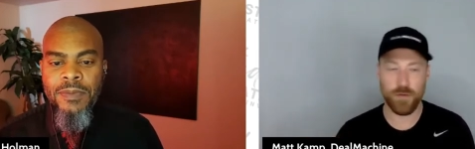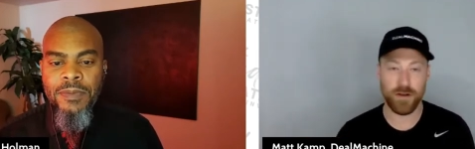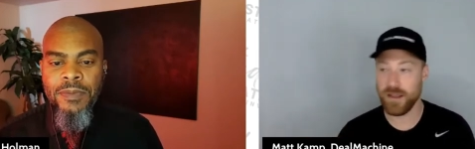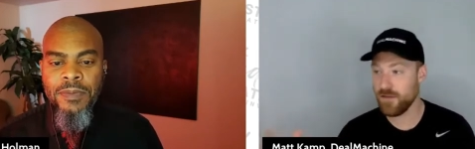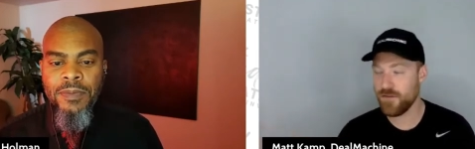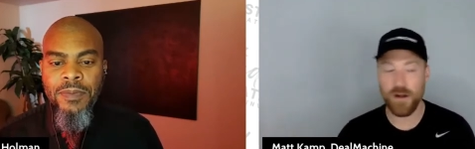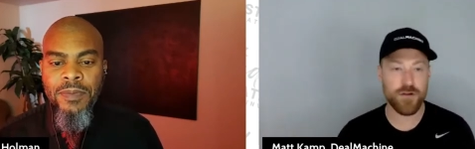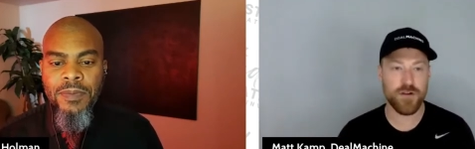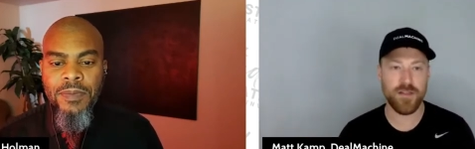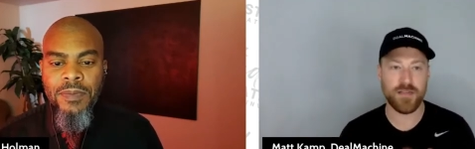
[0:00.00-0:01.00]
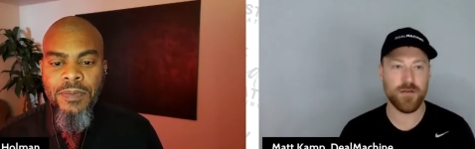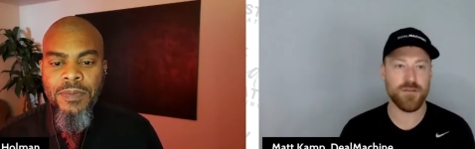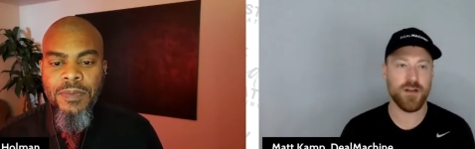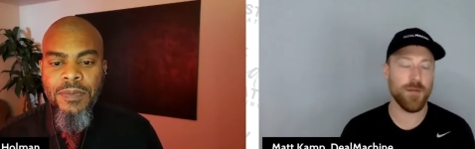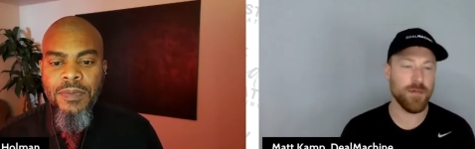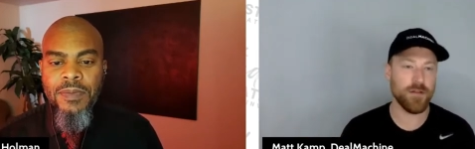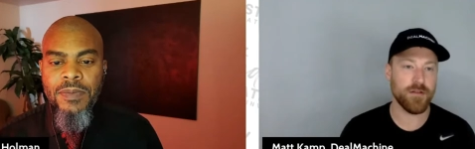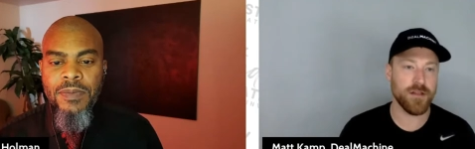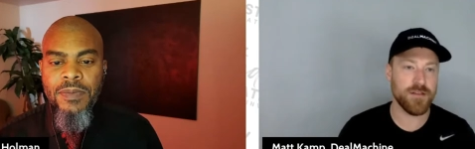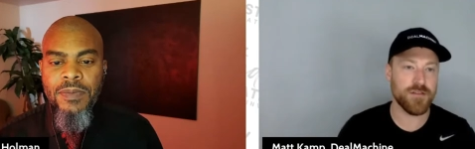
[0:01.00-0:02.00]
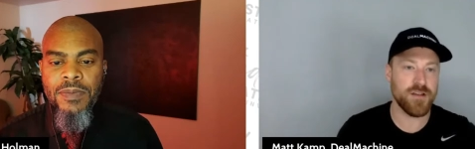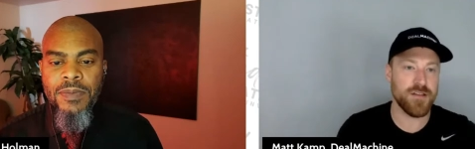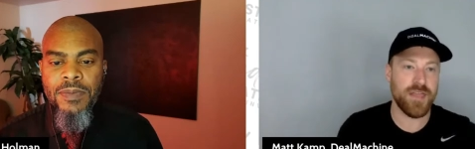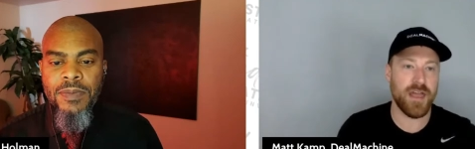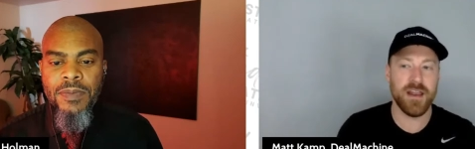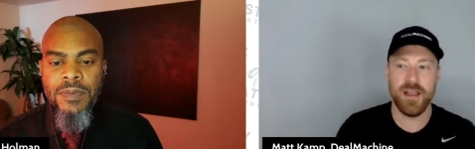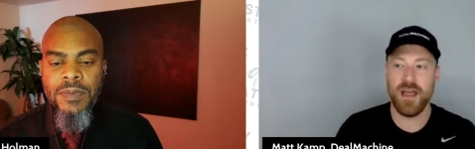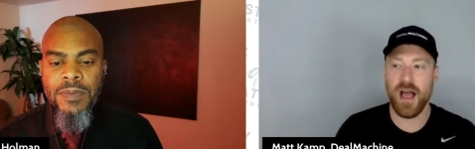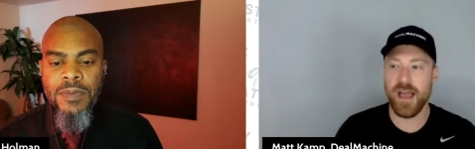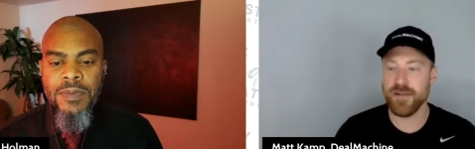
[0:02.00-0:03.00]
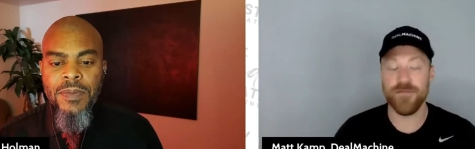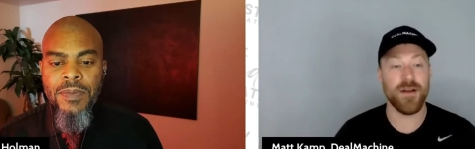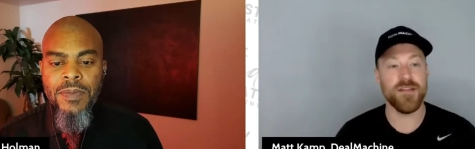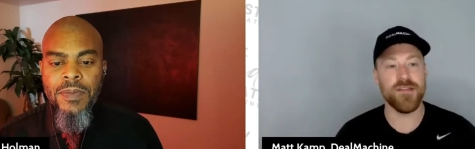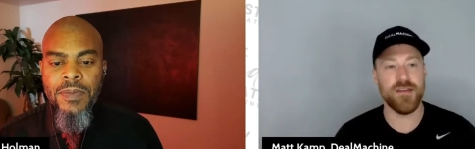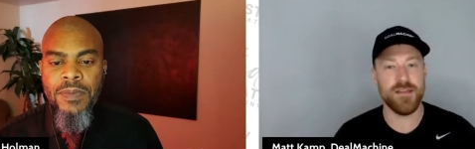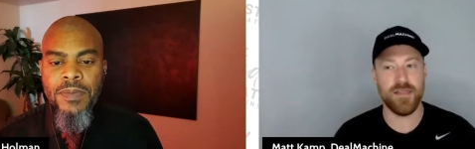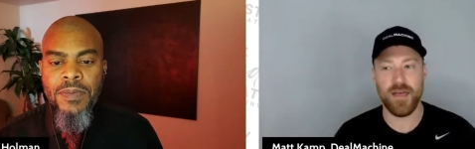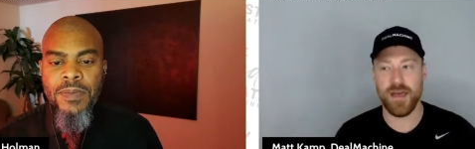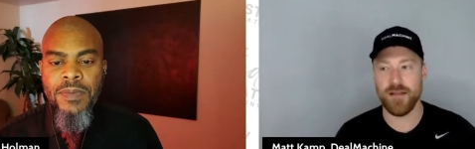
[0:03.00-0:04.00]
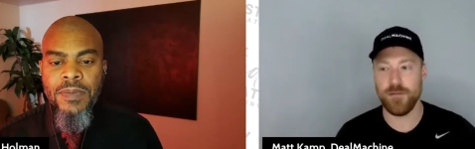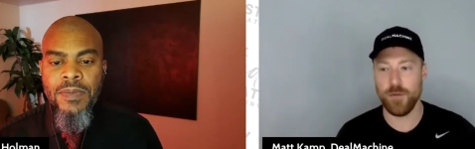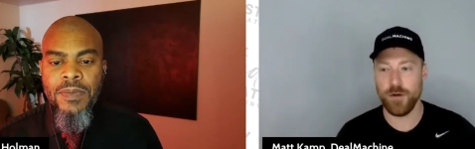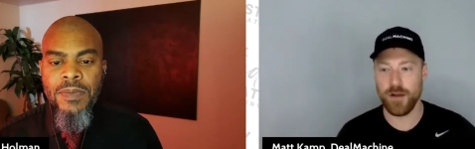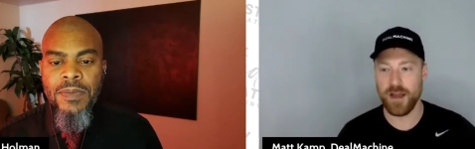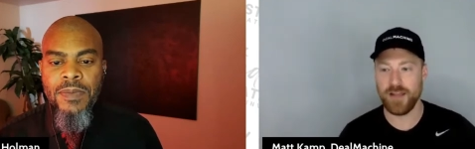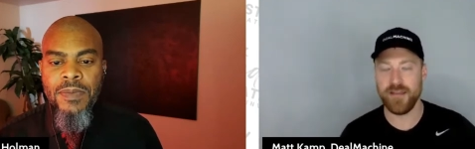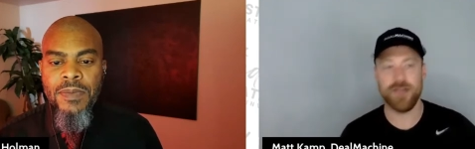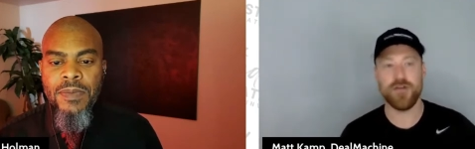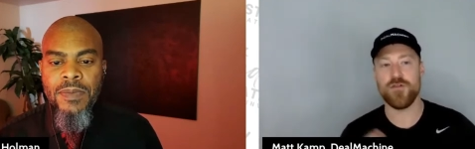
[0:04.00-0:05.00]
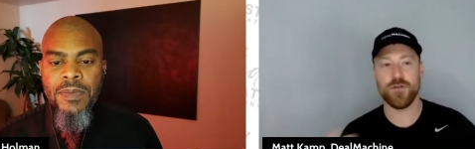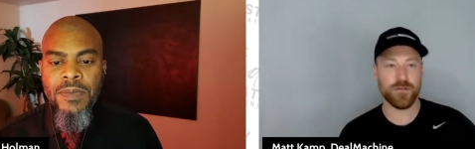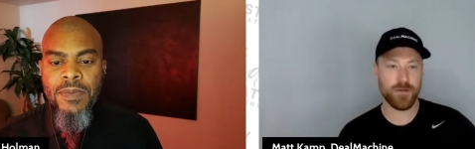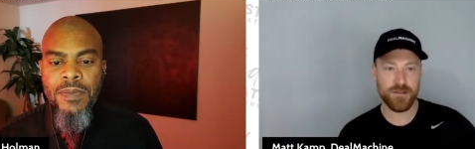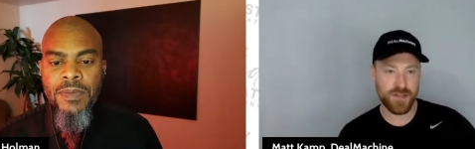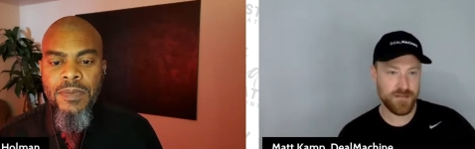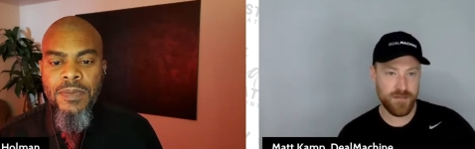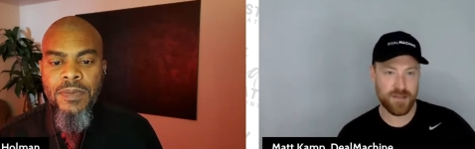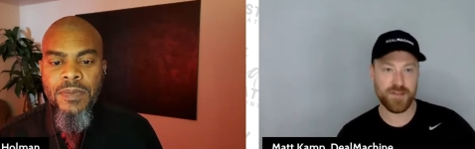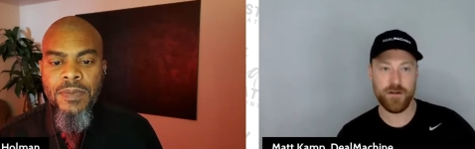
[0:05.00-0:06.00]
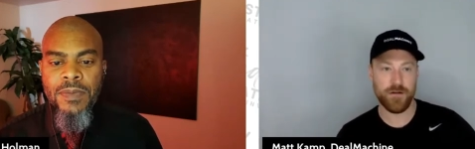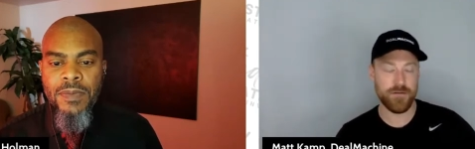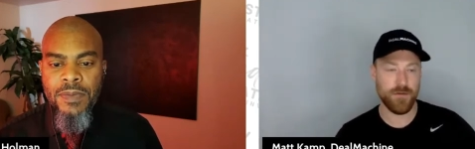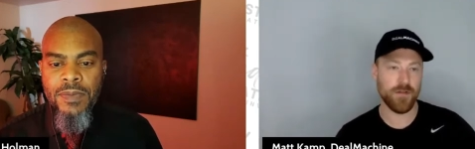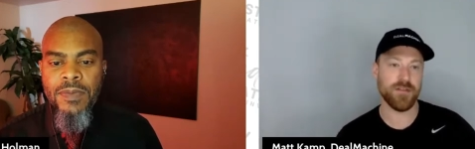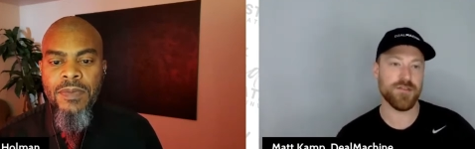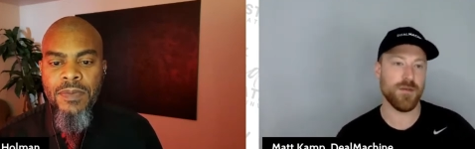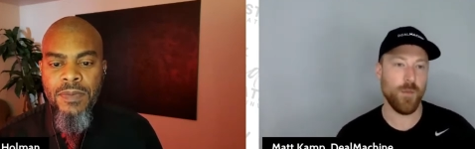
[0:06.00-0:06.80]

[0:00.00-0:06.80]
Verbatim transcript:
Speaker 1: were in construction. Like there's a couple other industries that I had friends in that were kind of tangential to real estate investing or involved in